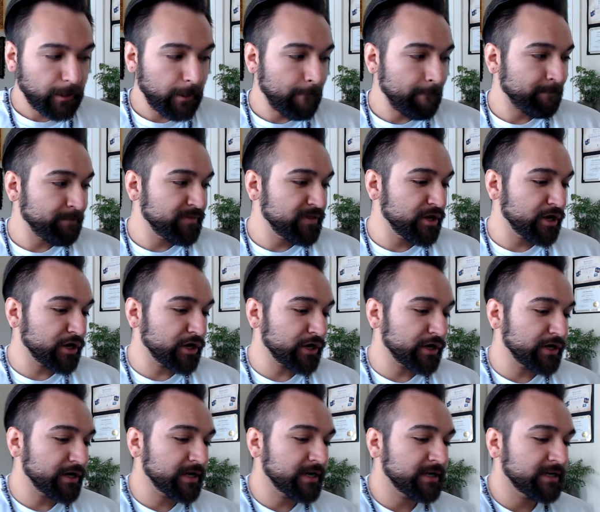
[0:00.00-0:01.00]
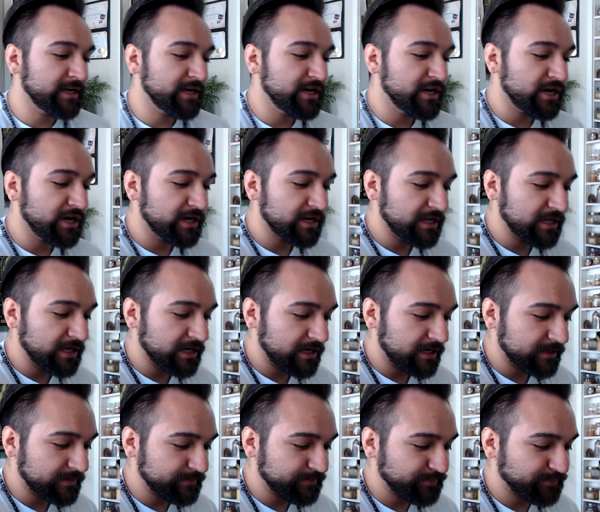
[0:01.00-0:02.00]
Nerd
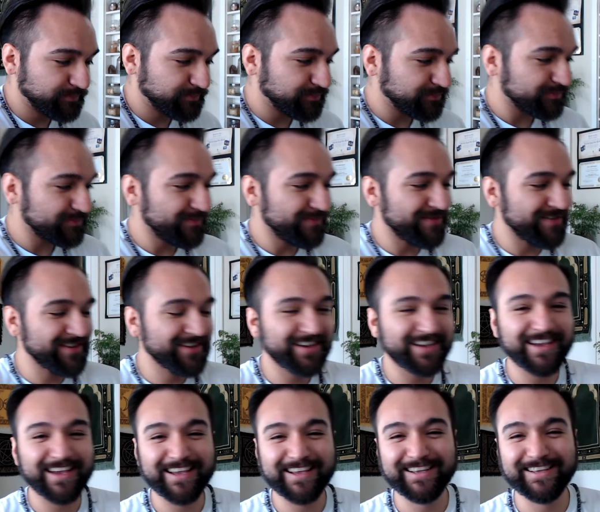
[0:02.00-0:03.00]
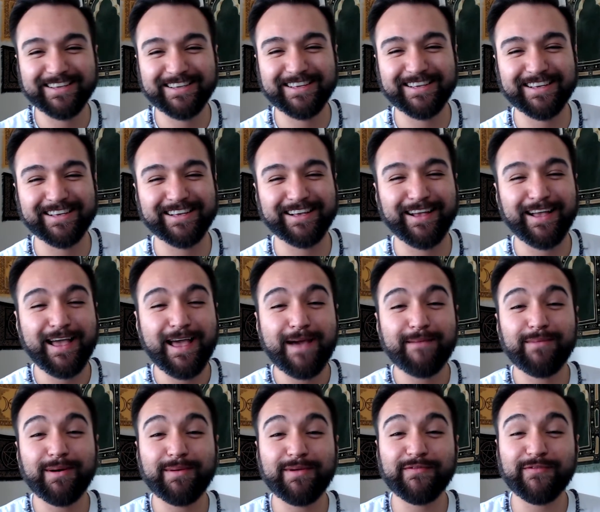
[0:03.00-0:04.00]
alert. Okay.
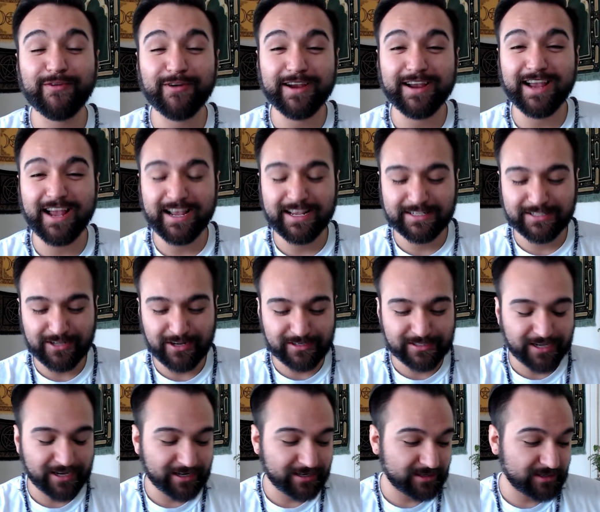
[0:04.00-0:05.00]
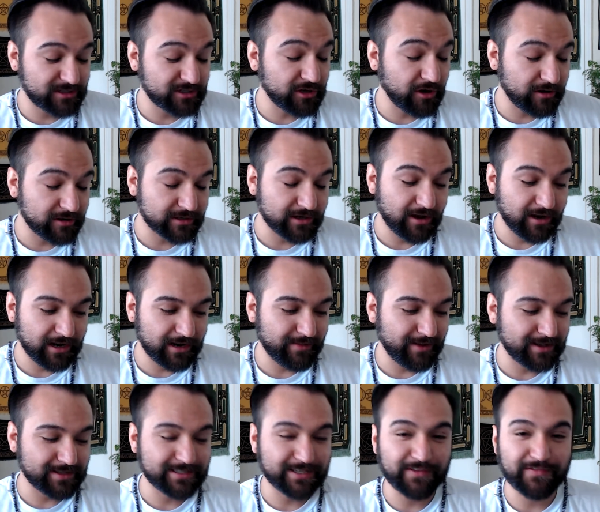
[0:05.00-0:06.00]
But before I start talking
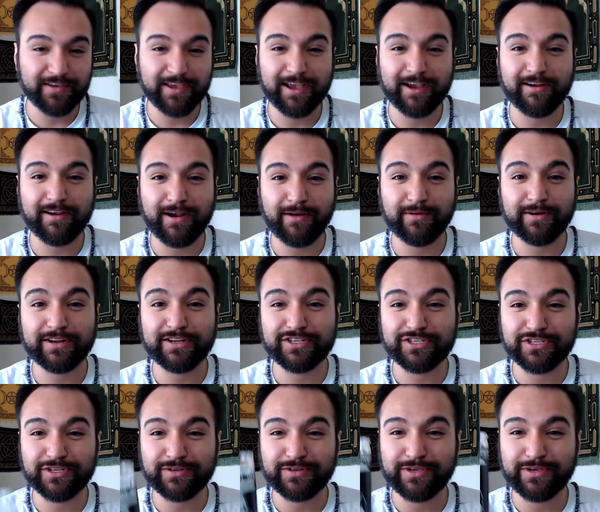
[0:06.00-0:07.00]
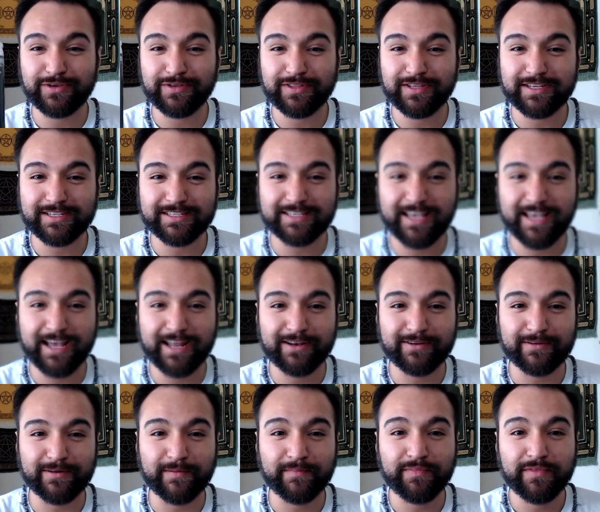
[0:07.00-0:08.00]
about self-care, I want to show you this
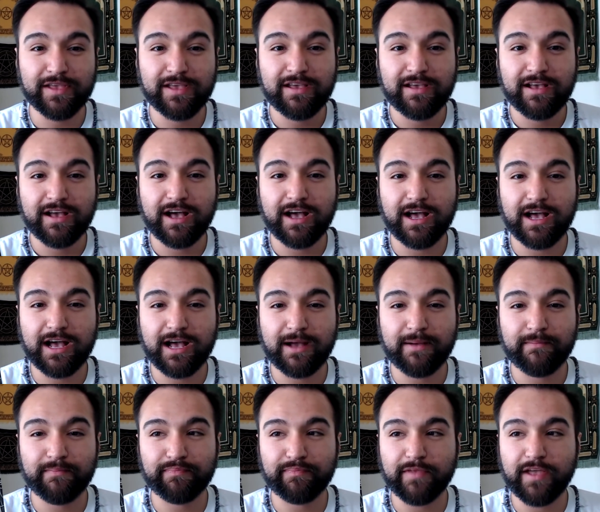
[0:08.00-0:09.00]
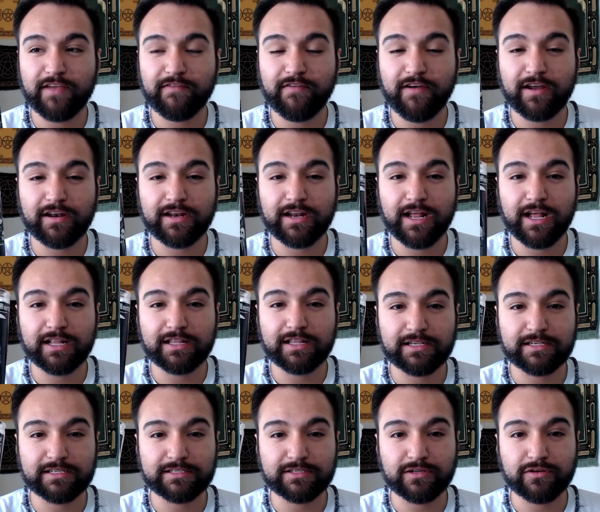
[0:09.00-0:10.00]
candle. I found it at
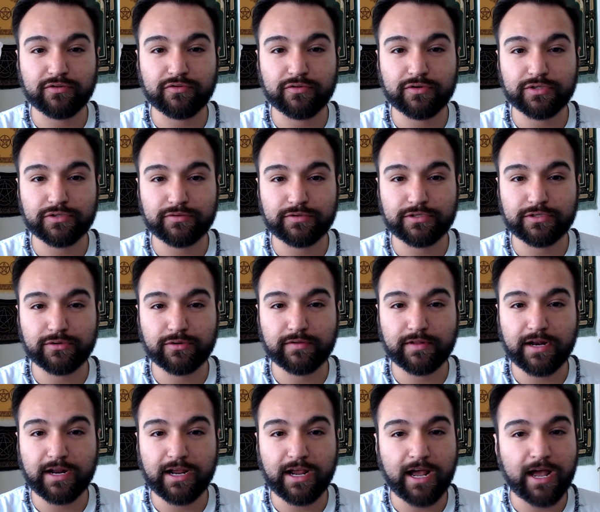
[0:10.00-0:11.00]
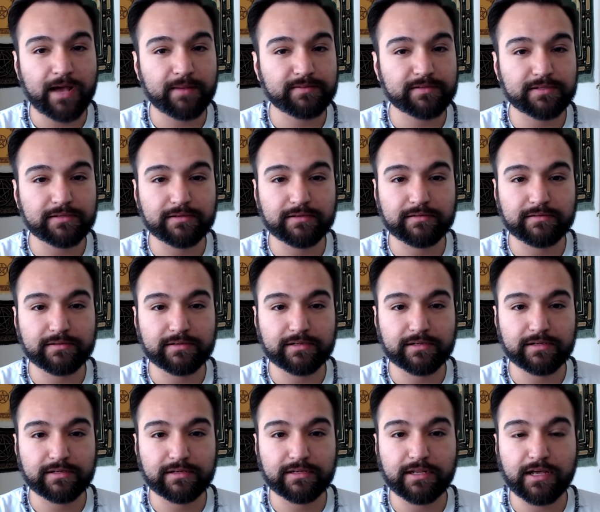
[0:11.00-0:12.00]
little grocery store that I absolutely
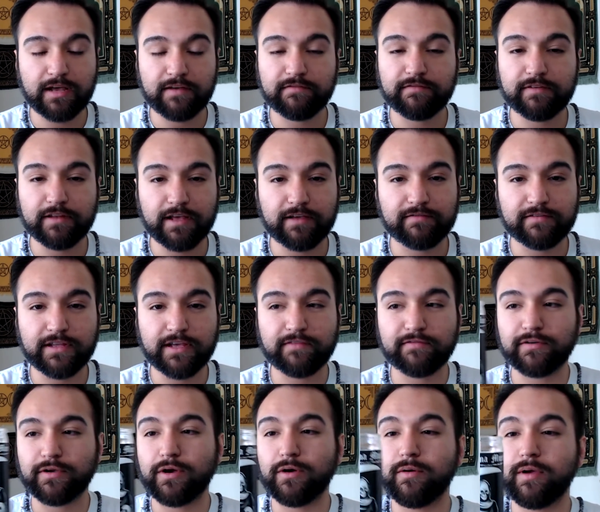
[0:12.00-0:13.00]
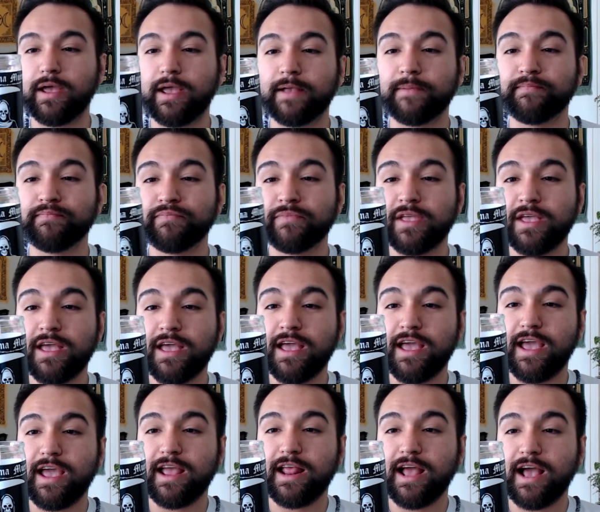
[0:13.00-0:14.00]
love going.
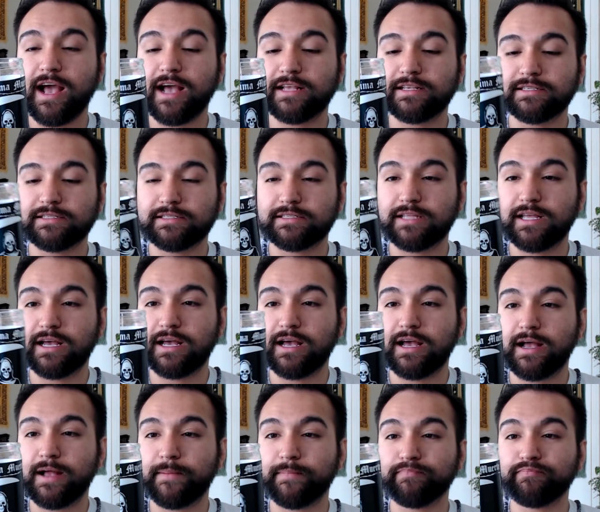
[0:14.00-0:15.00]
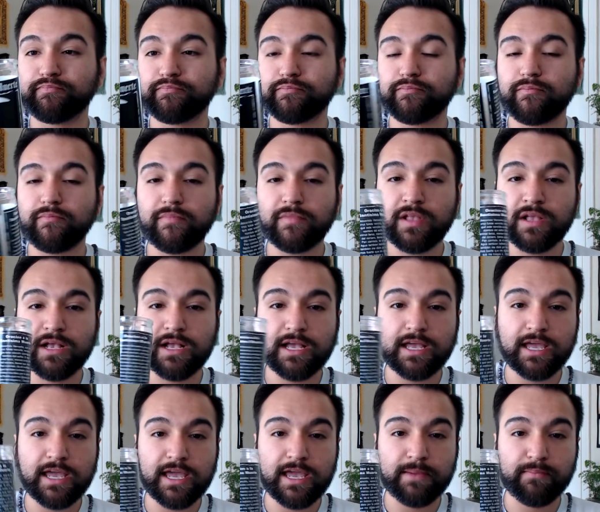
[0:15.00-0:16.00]
It has
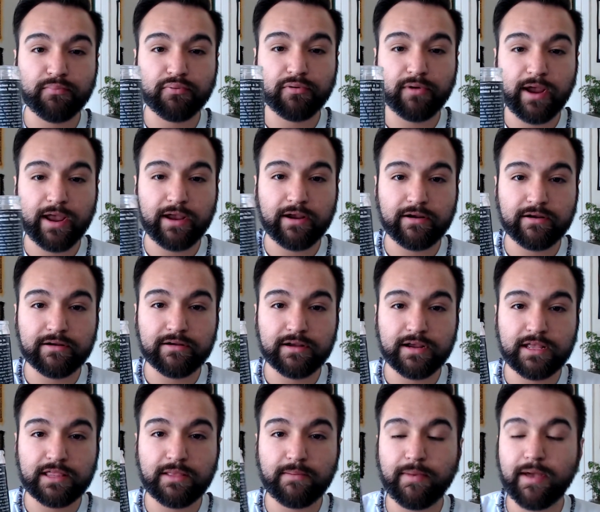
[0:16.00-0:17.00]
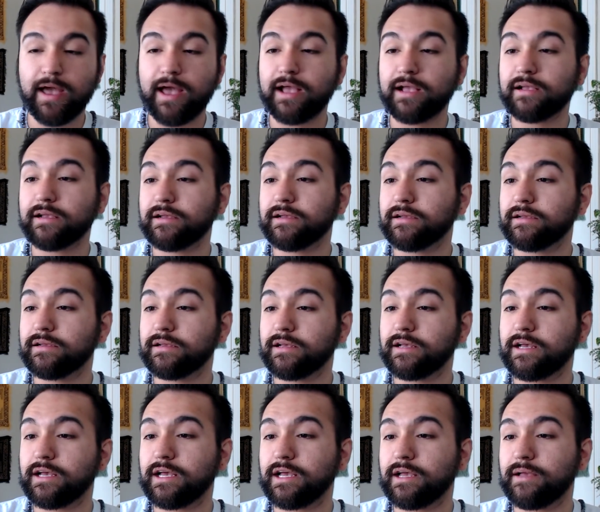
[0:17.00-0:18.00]
a prayer in the back.
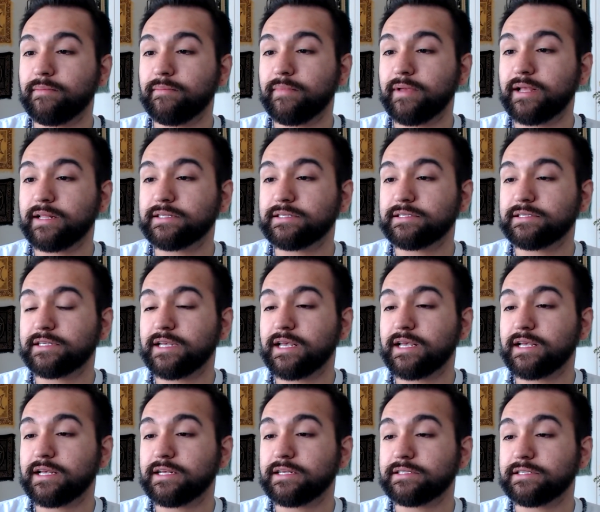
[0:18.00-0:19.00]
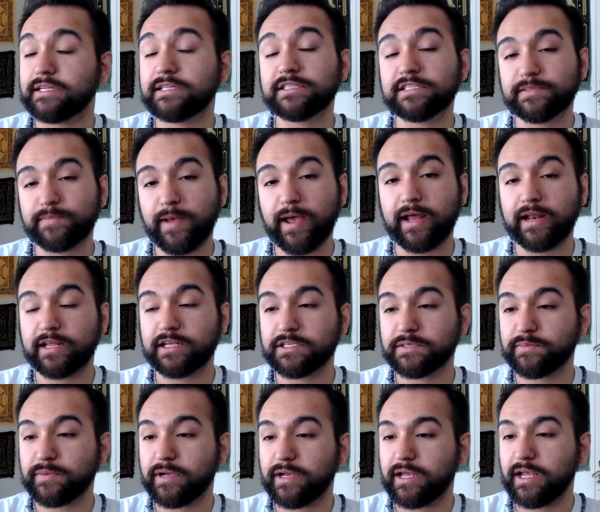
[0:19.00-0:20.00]
It says in
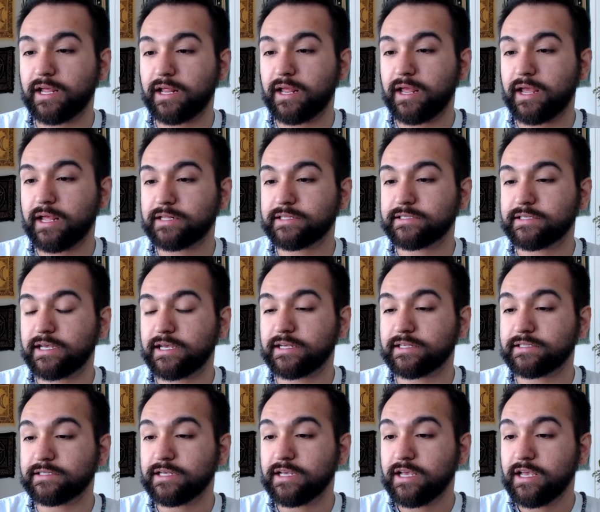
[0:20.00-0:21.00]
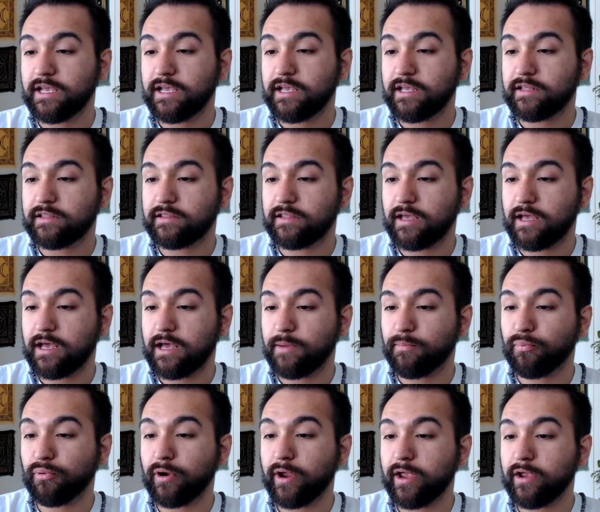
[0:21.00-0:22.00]
Spanish, but it says
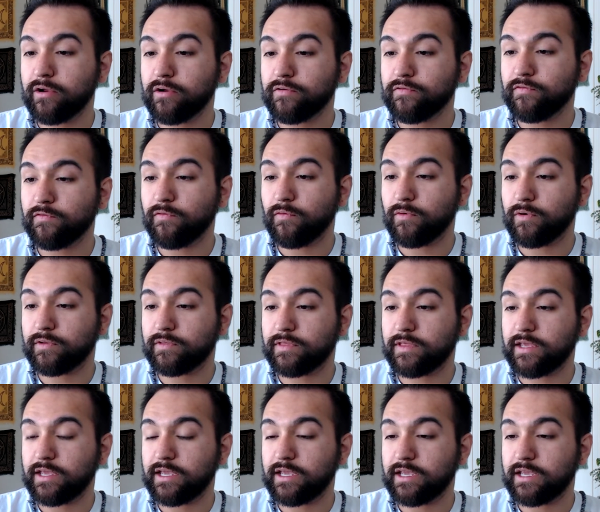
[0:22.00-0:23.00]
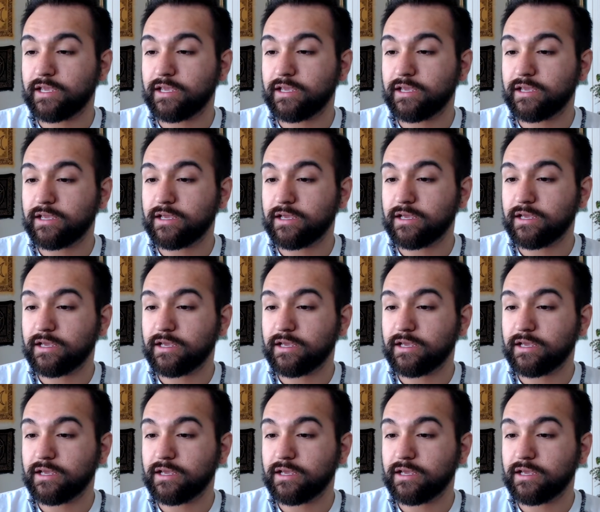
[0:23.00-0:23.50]
prayer for the,